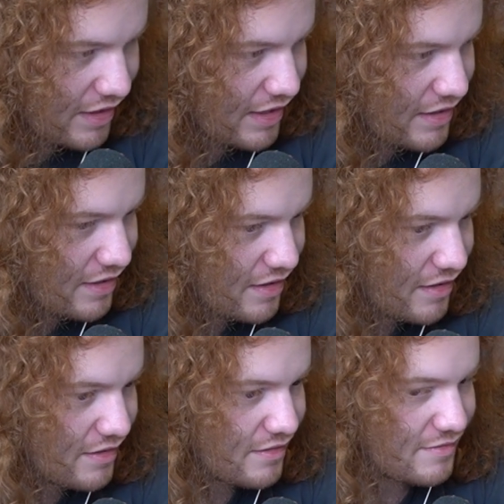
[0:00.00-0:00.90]
It
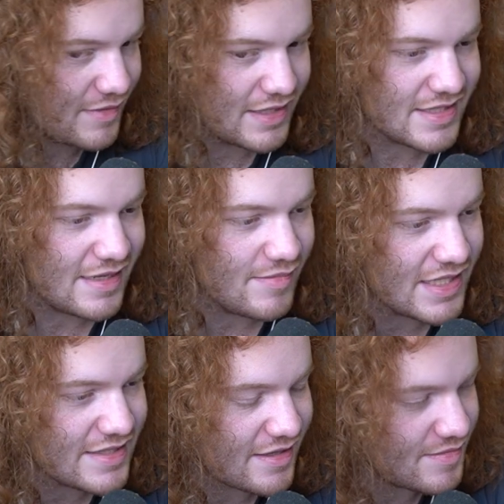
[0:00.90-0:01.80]
uh by the time
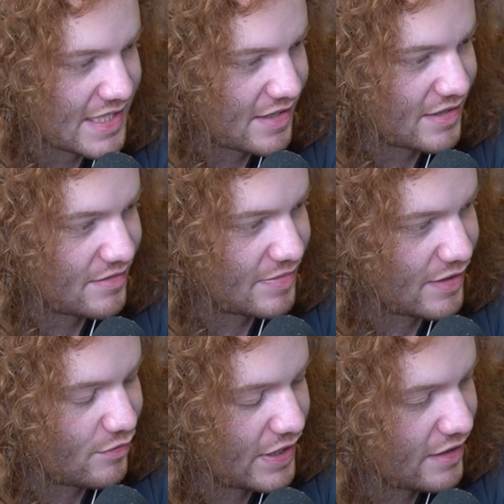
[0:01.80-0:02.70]
this comes out, it'll
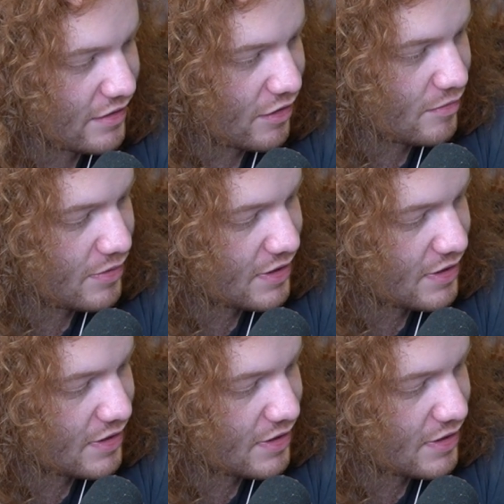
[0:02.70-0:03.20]
be a week ago,